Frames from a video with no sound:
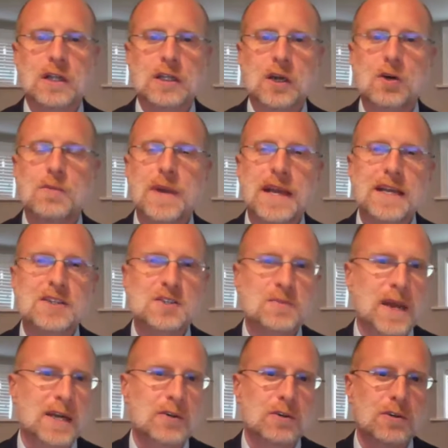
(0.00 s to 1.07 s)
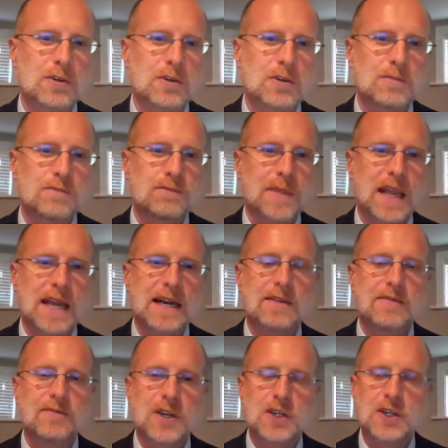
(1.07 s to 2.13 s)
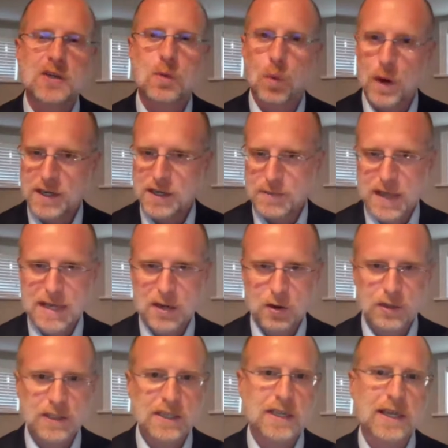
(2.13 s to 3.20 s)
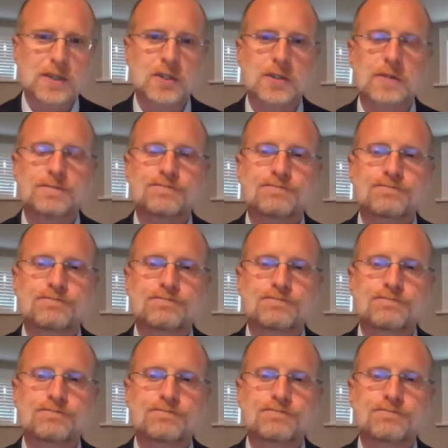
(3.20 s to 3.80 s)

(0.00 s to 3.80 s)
low-band spectrum and an efficient one-to-many architecture.